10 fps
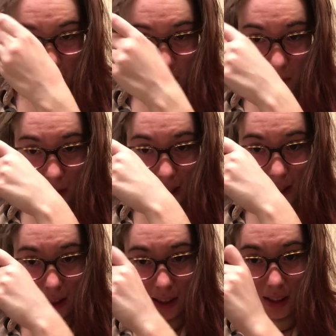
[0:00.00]

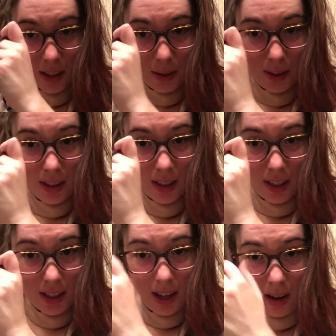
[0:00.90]
braid this so it
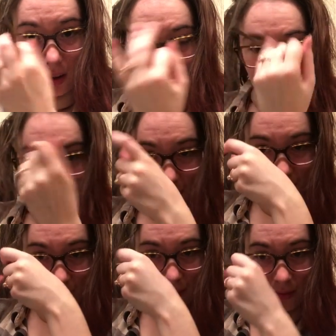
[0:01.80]
stays out of the way.
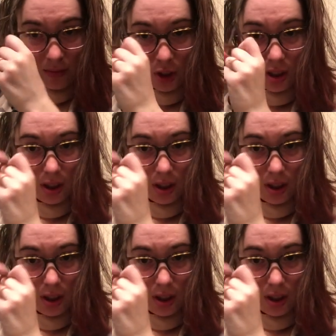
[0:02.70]
Just